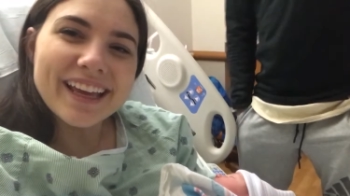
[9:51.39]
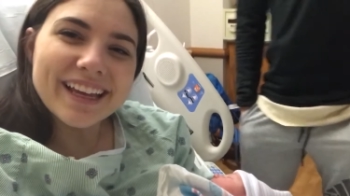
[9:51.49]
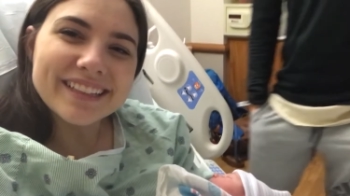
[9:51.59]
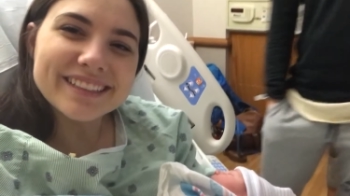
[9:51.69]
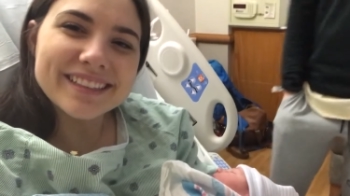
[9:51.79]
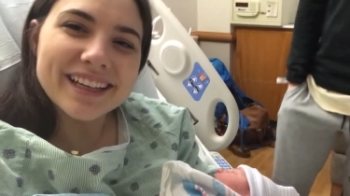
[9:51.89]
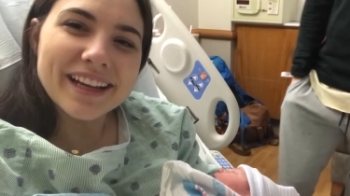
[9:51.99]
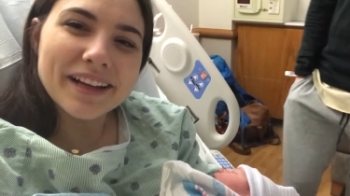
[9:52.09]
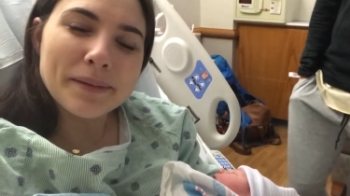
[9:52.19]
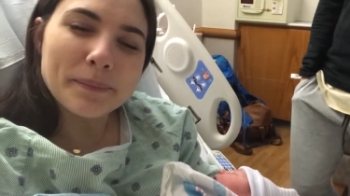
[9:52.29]
and
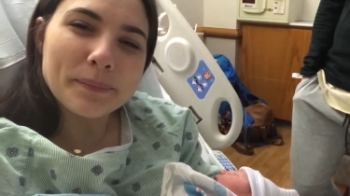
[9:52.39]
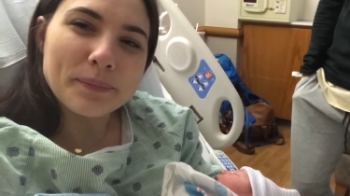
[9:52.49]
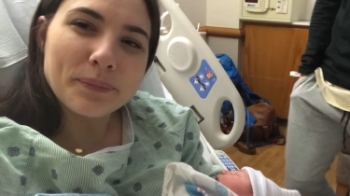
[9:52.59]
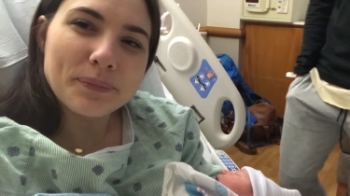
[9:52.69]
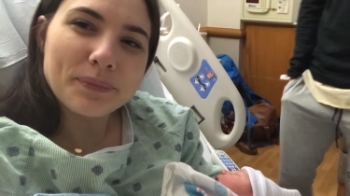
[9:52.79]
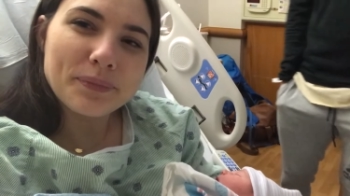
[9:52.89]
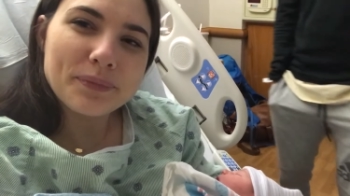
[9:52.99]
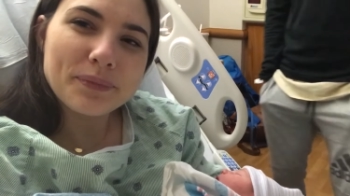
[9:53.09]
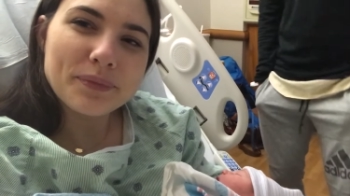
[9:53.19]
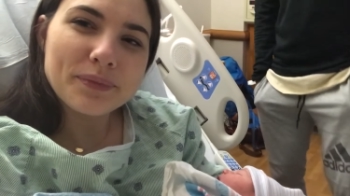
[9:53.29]
um,
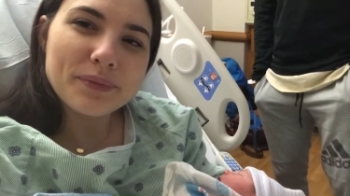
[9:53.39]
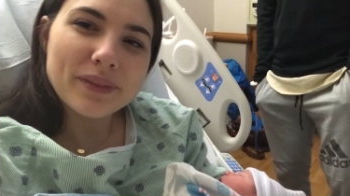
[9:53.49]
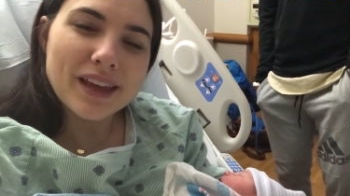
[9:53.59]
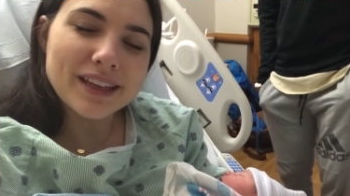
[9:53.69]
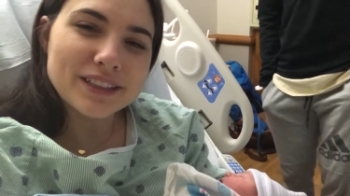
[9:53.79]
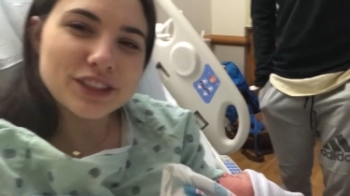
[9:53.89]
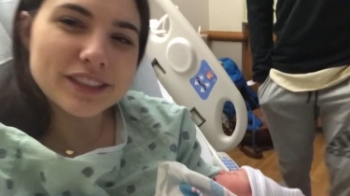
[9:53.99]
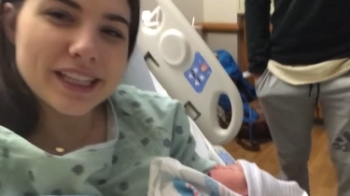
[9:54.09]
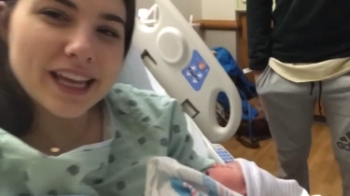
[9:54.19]
yeah, he just